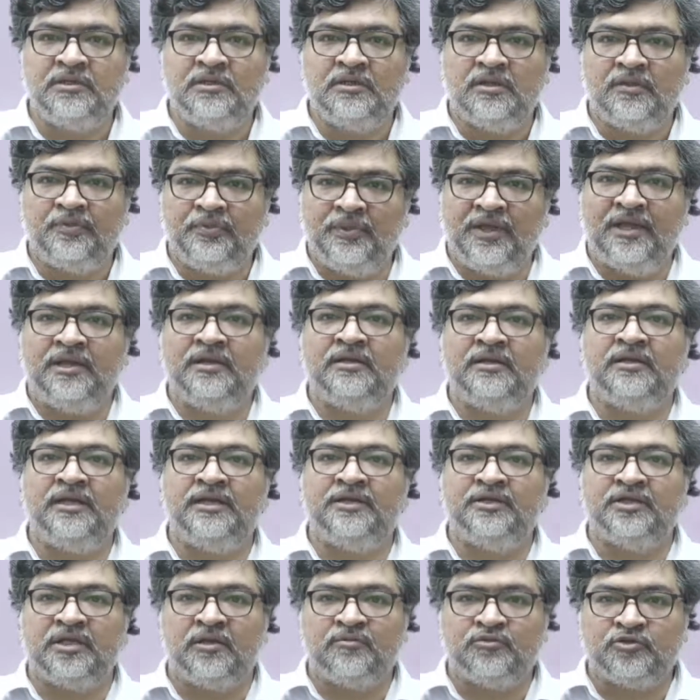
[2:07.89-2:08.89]
then in
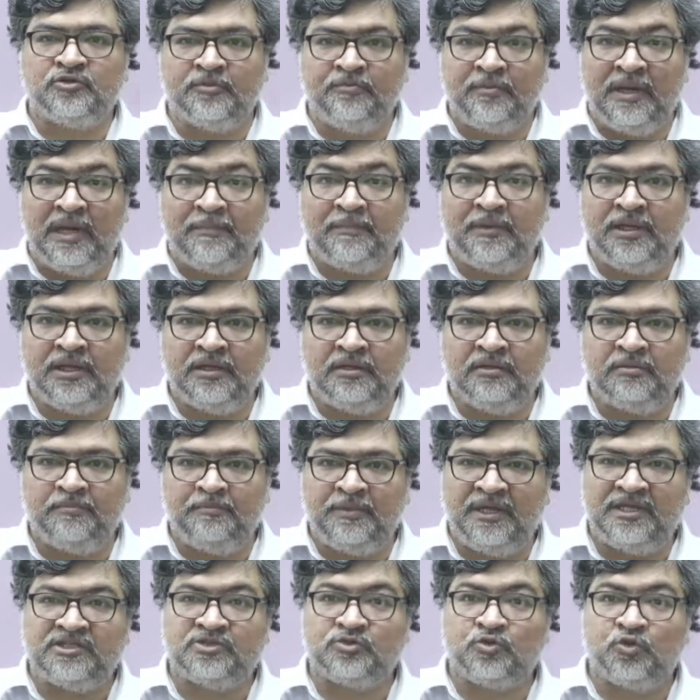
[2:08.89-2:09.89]
terms of mapping
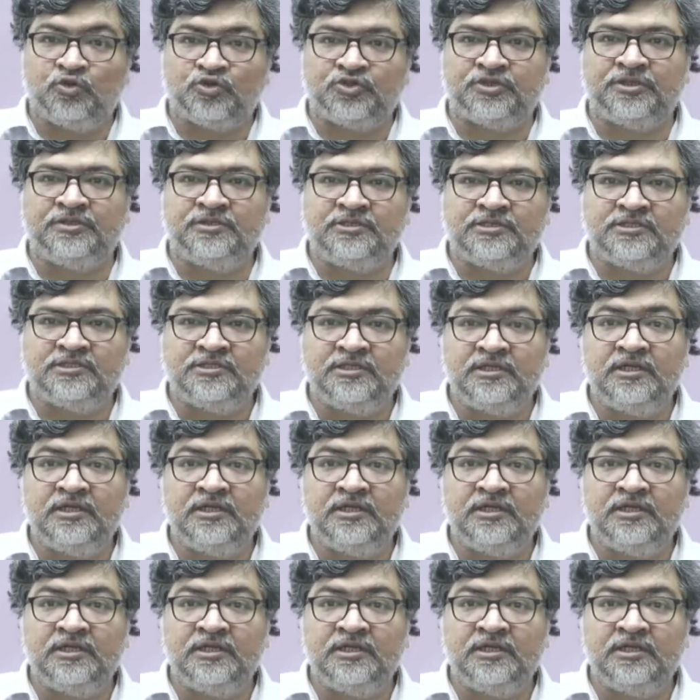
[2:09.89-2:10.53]
based questions,